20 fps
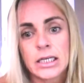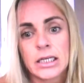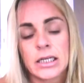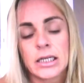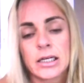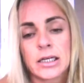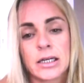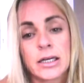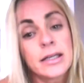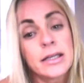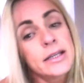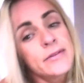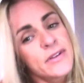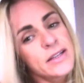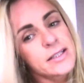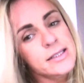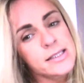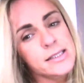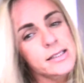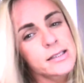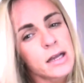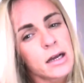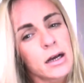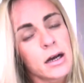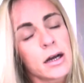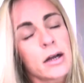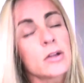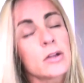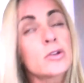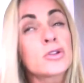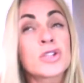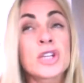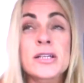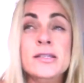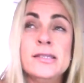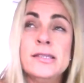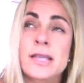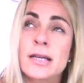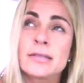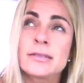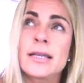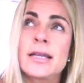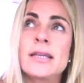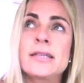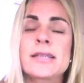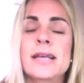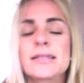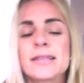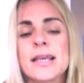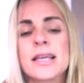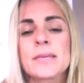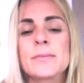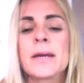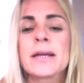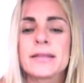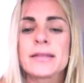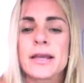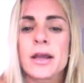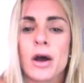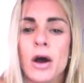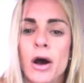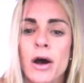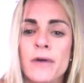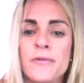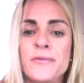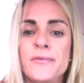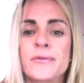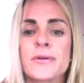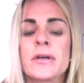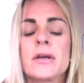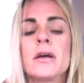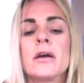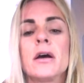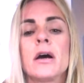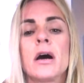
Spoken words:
Just Sundays, I take my day off.